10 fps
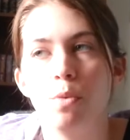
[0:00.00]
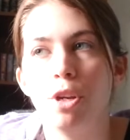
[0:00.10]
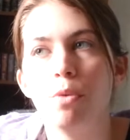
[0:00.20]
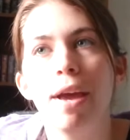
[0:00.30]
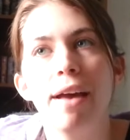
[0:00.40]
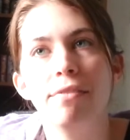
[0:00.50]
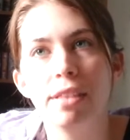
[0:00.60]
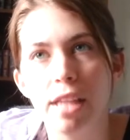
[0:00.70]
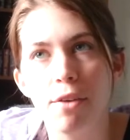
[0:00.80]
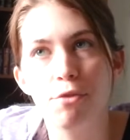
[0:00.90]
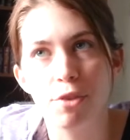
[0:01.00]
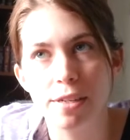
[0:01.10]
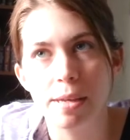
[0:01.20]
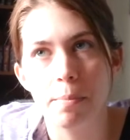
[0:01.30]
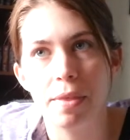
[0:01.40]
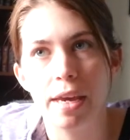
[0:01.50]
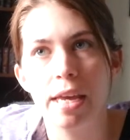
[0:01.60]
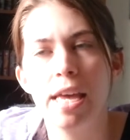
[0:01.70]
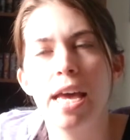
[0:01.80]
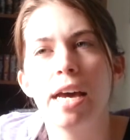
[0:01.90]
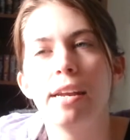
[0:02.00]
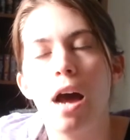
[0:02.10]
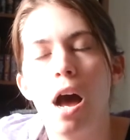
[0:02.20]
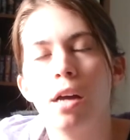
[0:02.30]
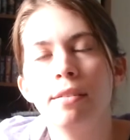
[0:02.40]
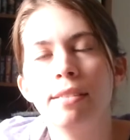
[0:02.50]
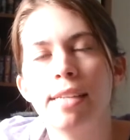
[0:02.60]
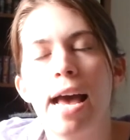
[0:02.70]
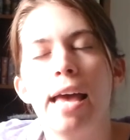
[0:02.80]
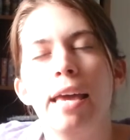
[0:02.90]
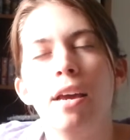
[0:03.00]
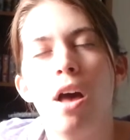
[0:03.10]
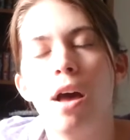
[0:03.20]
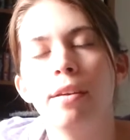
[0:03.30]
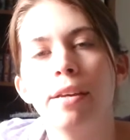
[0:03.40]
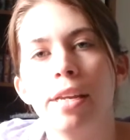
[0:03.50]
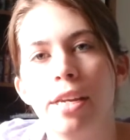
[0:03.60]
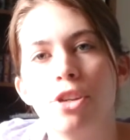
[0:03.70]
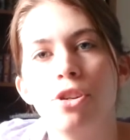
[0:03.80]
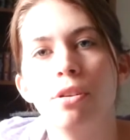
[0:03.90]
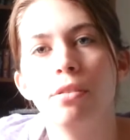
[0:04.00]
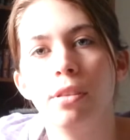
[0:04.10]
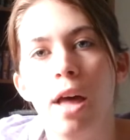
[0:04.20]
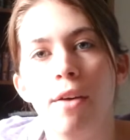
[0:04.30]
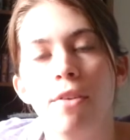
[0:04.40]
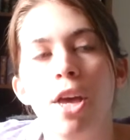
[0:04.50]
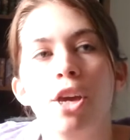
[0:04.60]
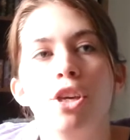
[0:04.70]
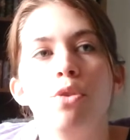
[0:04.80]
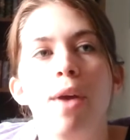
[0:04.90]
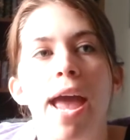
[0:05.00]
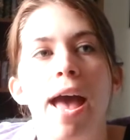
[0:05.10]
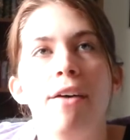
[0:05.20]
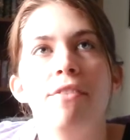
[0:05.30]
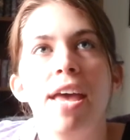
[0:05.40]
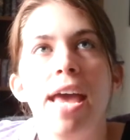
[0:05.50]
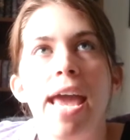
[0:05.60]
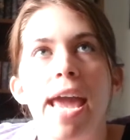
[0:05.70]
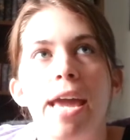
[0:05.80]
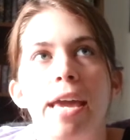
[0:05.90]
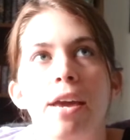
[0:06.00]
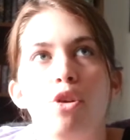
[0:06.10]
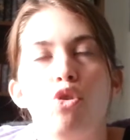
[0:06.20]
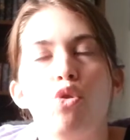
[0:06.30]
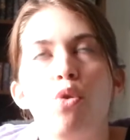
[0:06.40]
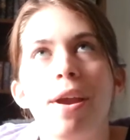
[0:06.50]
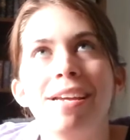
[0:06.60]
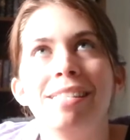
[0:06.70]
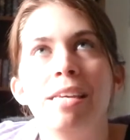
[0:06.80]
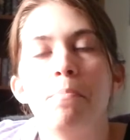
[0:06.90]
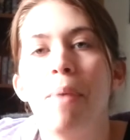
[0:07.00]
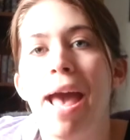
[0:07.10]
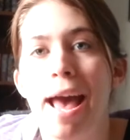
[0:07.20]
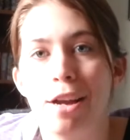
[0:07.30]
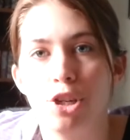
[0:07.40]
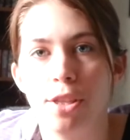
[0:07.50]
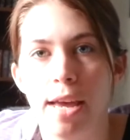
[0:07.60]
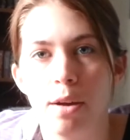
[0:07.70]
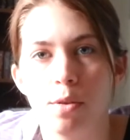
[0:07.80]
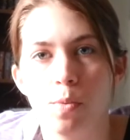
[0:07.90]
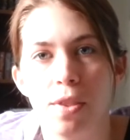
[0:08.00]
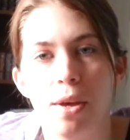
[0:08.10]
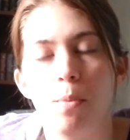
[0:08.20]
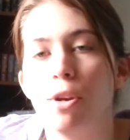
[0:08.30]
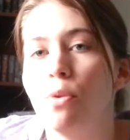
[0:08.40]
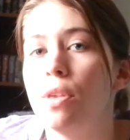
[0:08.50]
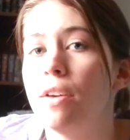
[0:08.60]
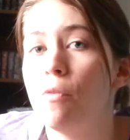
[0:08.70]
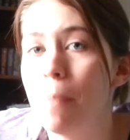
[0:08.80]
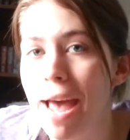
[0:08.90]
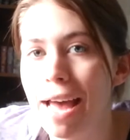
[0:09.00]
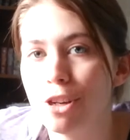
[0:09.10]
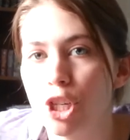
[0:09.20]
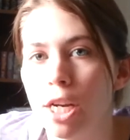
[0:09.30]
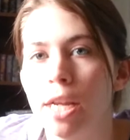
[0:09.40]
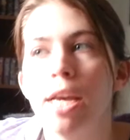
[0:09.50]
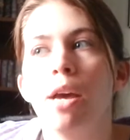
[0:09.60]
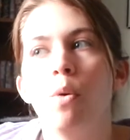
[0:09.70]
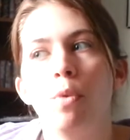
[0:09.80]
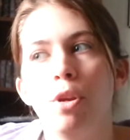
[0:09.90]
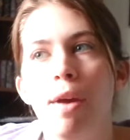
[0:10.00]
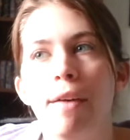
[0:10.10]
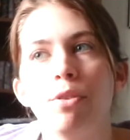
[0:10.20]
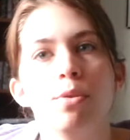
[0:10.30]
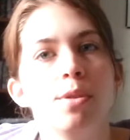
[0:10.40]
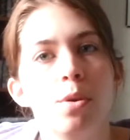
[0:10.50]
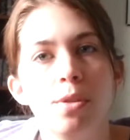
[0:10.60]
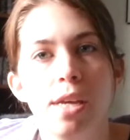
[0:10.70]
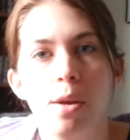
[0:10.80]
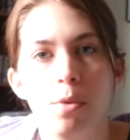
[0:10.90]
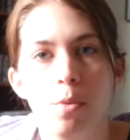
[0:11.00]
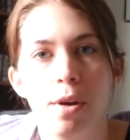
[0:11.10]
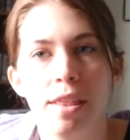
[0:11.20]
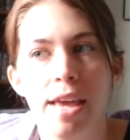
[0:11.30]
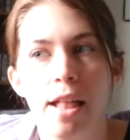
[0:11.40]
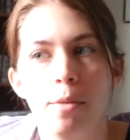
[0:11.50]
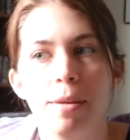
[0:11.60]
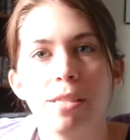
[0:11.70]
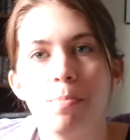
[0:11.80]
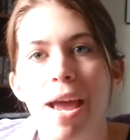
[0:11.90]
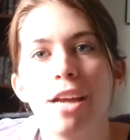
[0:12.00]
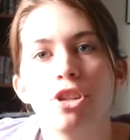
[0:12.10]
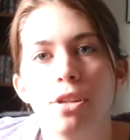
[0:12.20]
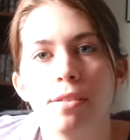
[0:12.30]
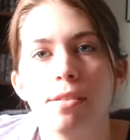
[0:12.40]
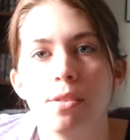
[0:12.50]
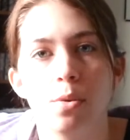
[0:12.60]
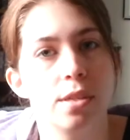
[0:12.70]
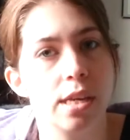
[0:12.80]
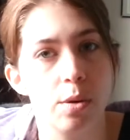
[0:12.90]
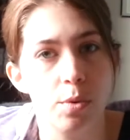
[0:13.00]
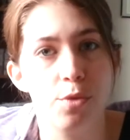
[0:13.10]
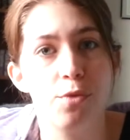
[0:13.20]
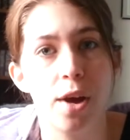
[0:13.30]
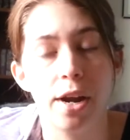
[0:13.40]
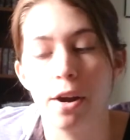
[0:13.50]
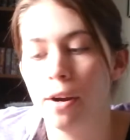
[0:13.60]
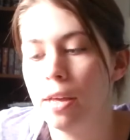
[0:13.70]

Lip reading: When you have love for something, an undying, unconditional love, you have a crazy passion that goes with it. And when you think of passion, when you have to associate it with one of the elements, passion is associated with fire.